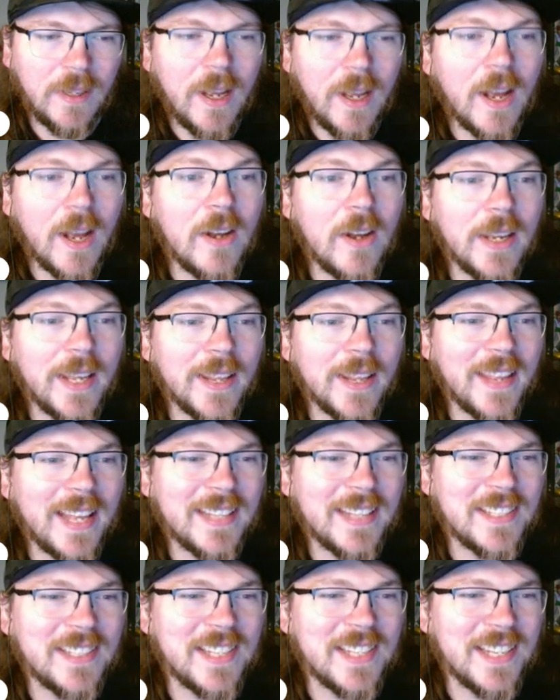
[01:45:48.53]
Oh yeah,
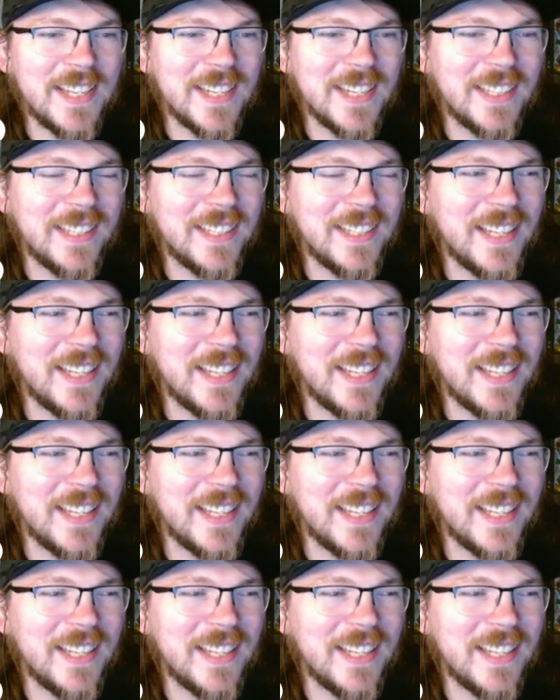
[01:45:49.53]
that scene.